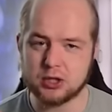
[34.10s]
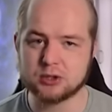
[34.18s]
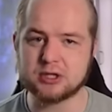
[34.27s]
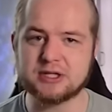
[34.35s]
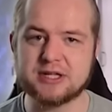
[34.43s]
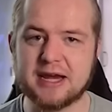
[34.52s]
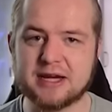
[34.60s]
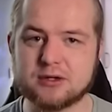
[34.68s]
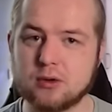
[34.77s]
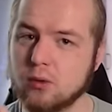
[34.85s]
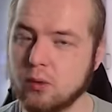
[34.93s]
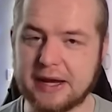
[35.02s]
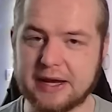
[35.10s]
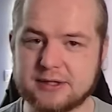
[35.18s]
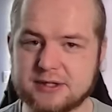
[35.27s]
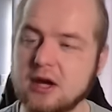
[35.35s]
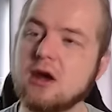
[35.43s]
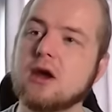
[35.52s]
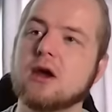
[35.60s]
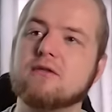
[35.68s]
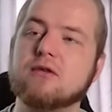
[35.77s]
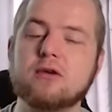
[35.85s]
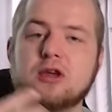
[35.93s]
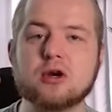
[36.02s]
usually takes weeks
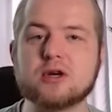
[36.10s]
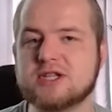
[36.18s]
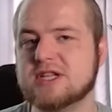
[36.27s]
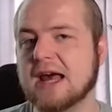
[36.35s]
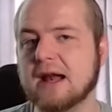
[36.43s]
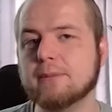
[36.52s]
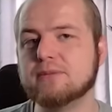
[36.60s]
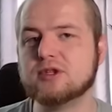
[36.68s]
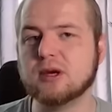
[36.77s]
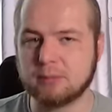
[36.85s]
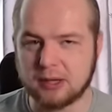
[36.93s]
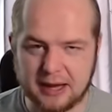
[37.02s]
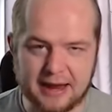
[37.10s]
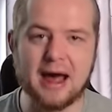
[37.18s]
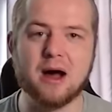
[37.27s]
for your setup to play